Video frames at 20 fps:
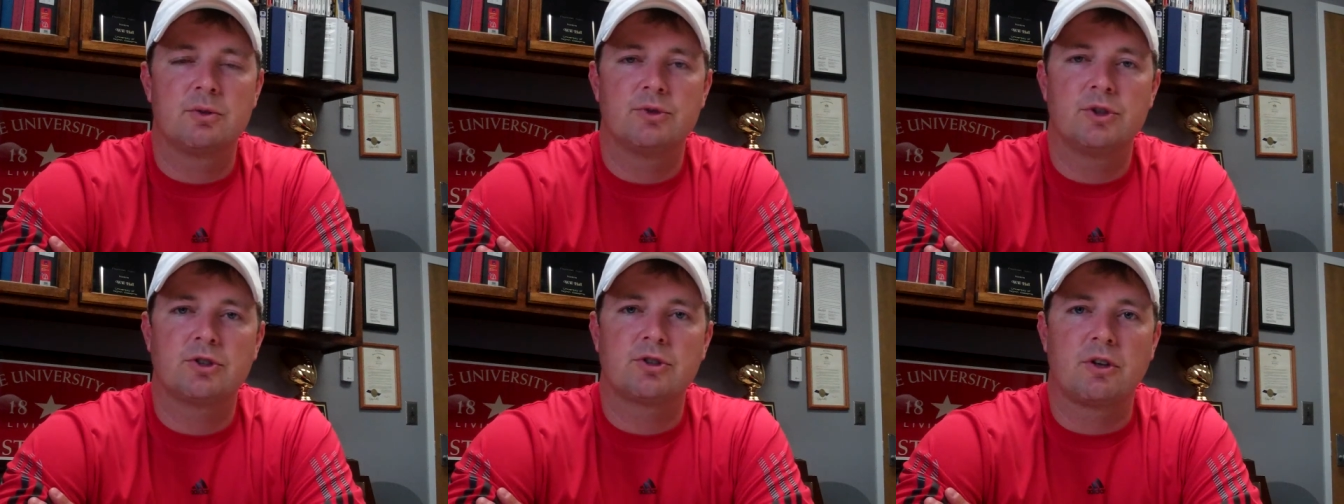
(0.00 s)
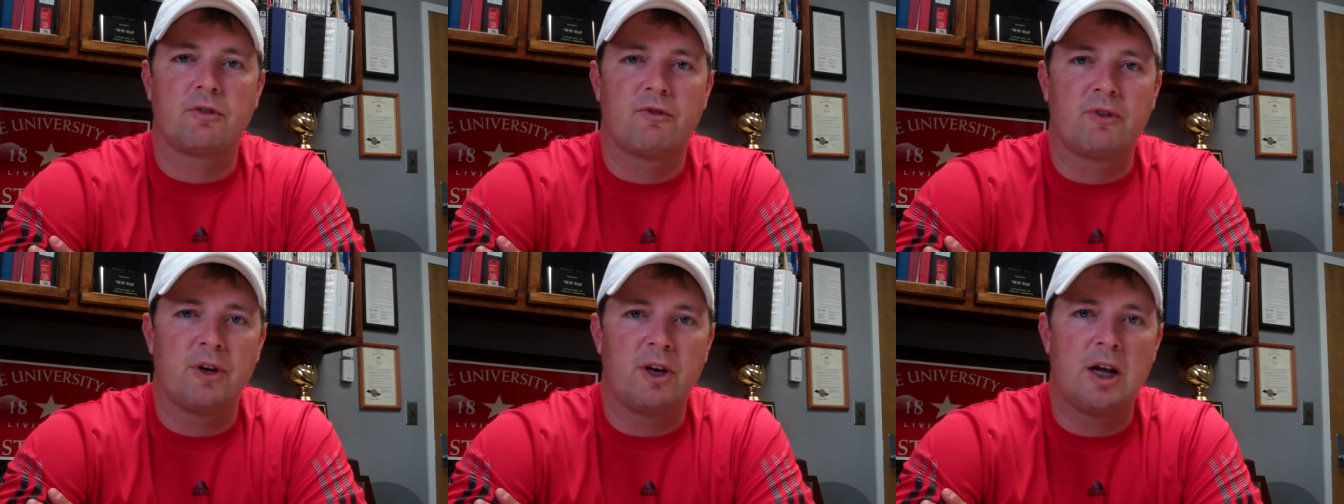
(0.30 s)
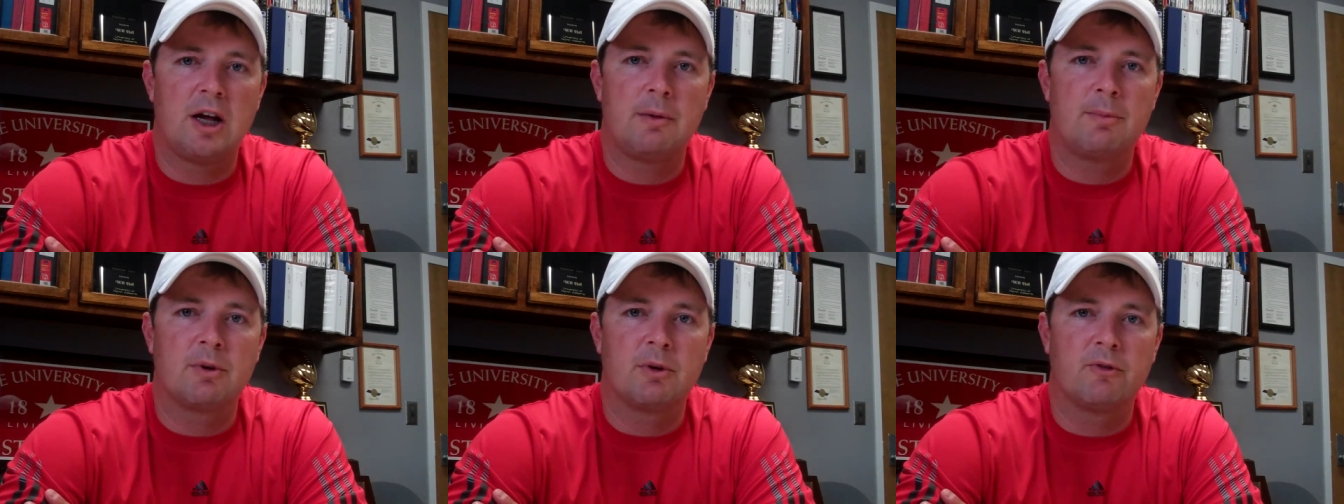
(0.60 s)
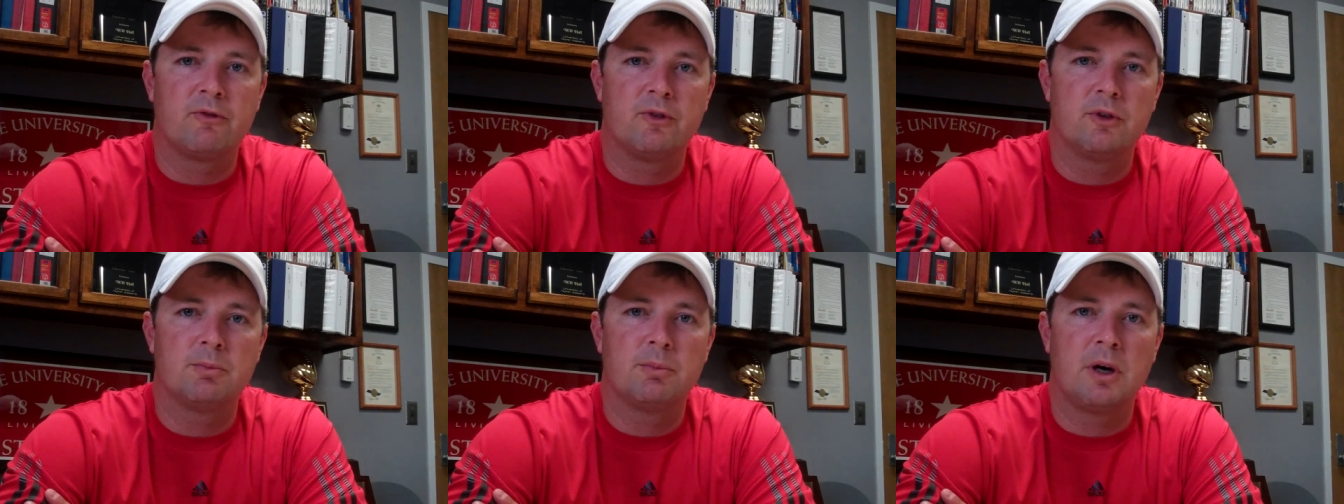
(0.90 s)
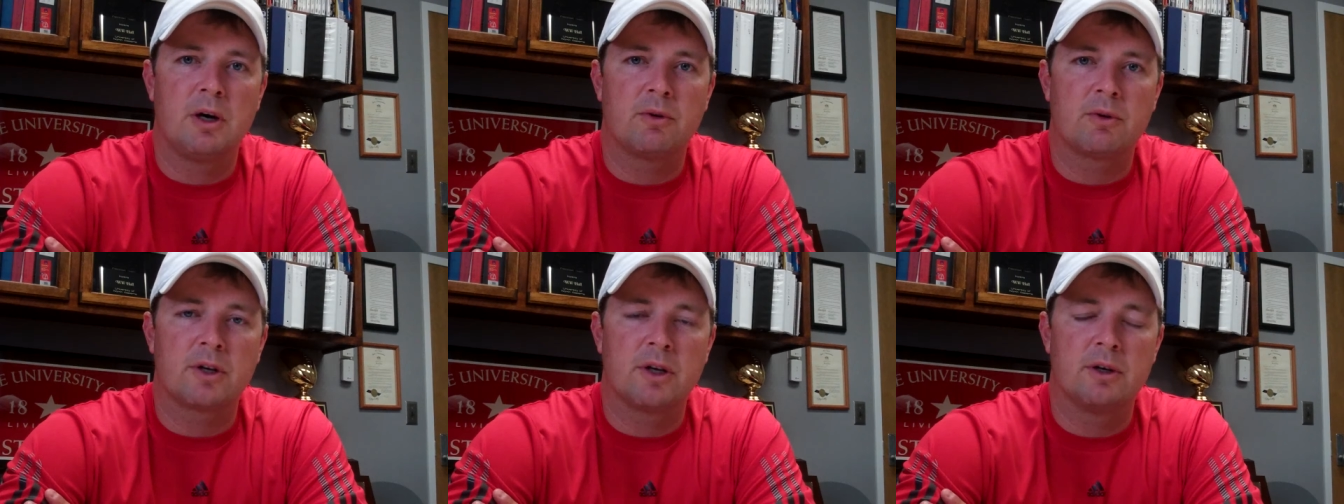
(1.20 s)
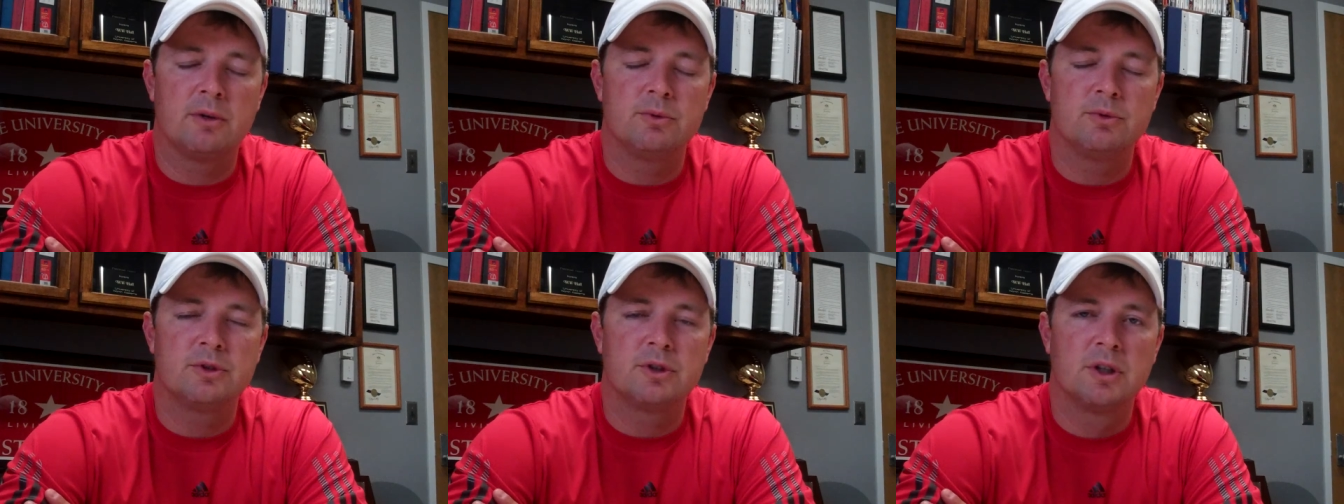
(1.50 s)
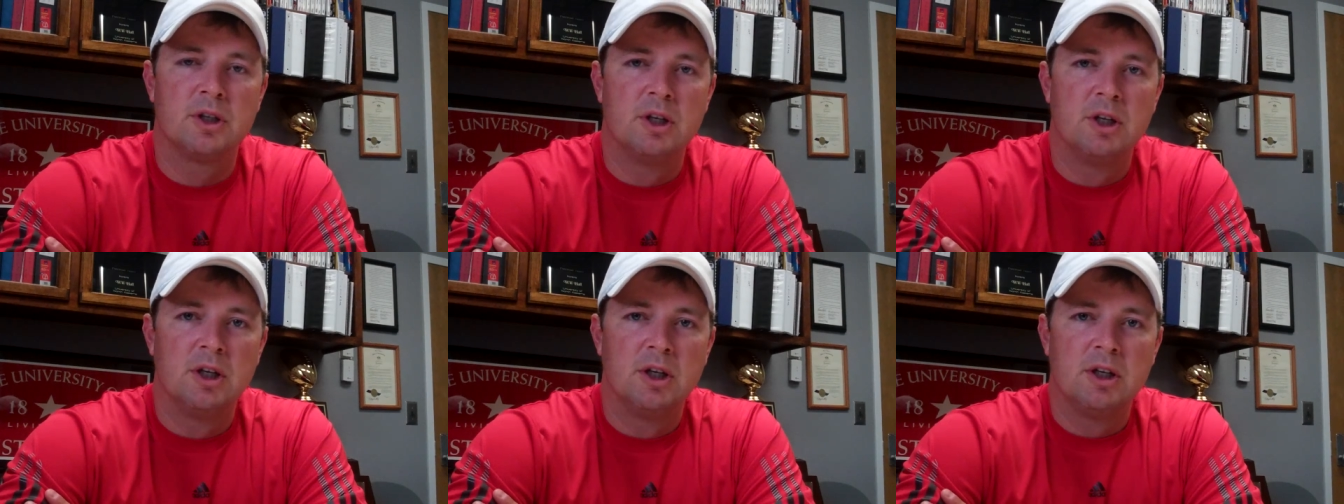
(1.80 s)
So just a phenomenal football
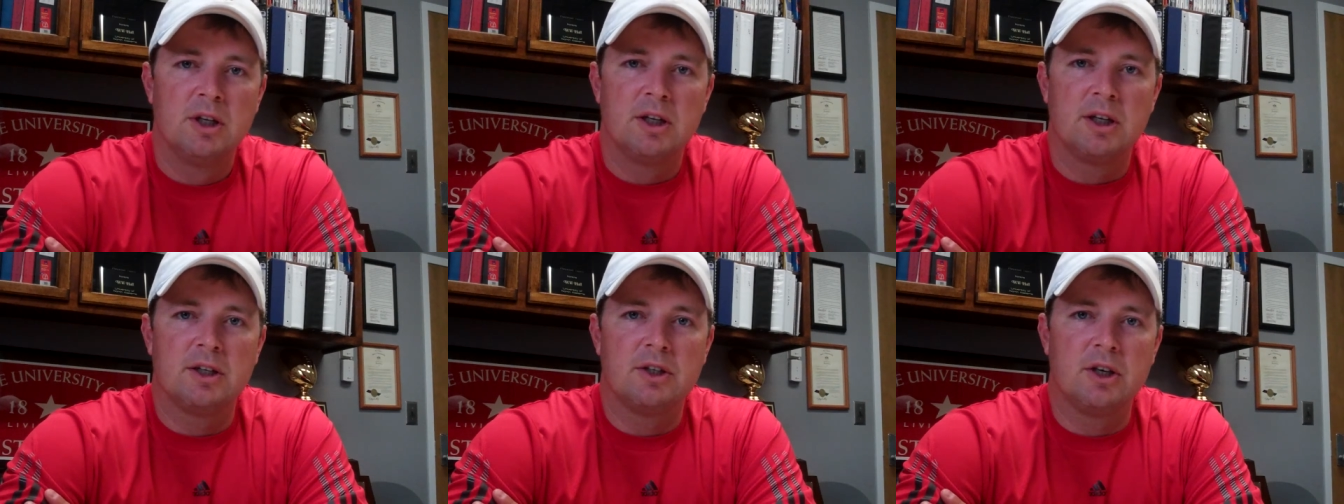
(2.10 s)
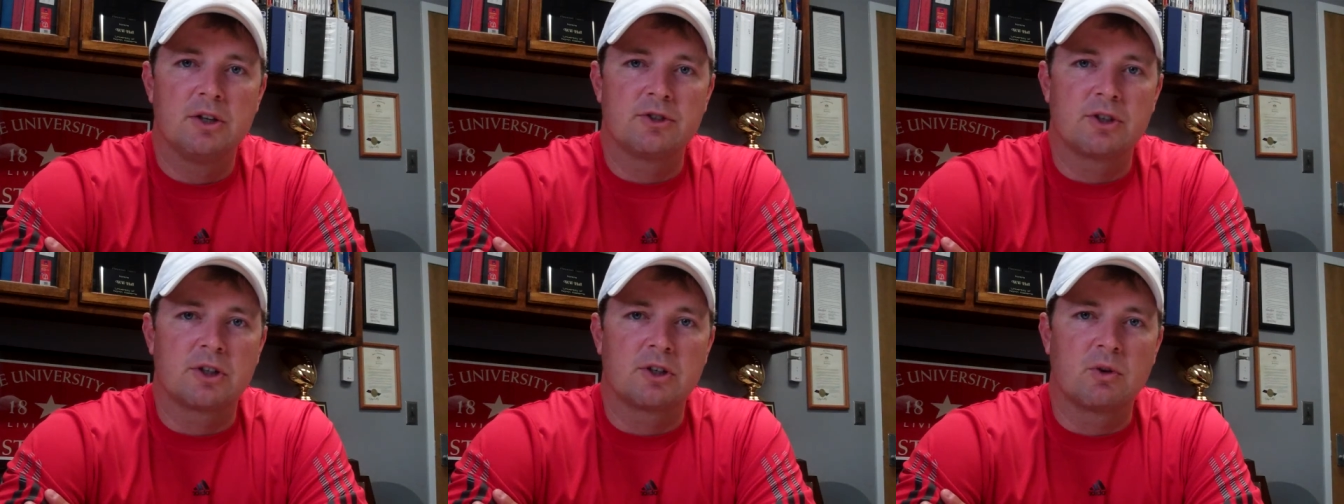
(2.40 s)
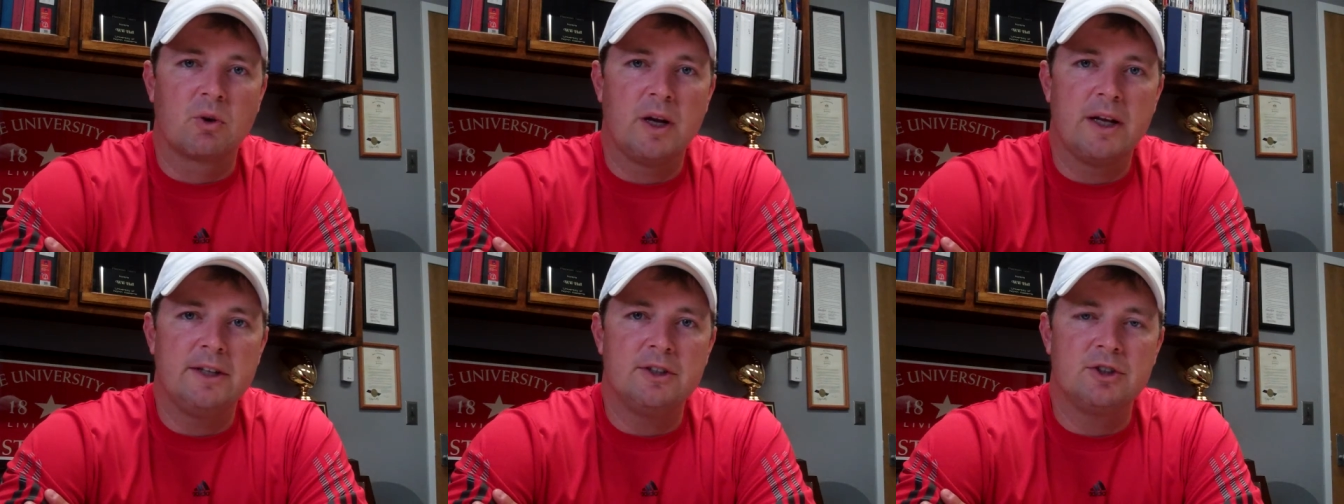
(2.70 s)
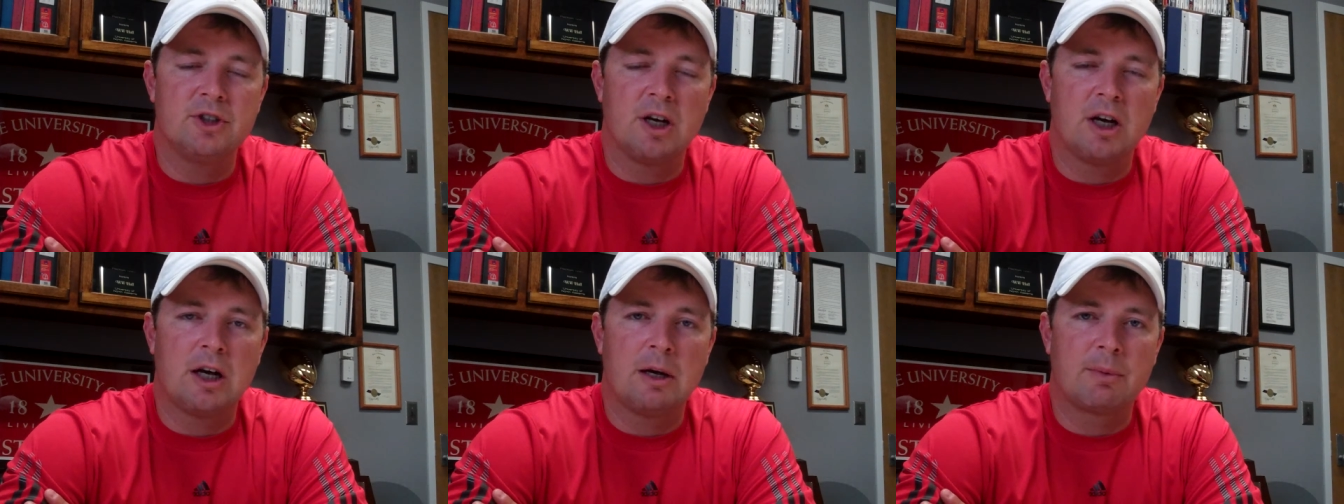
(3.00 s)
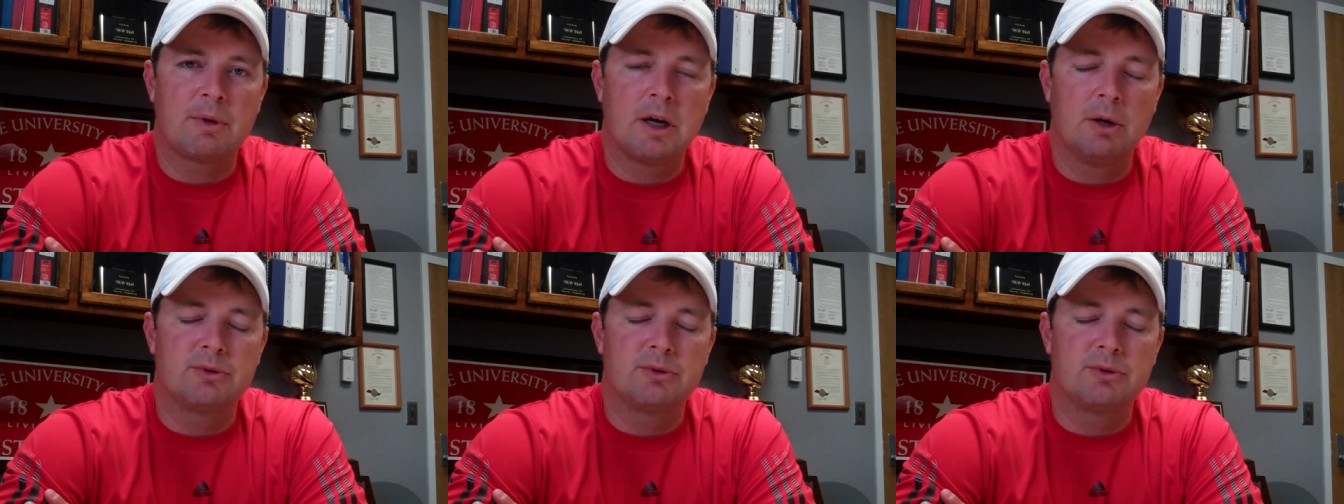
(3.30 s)
coach and does a great job.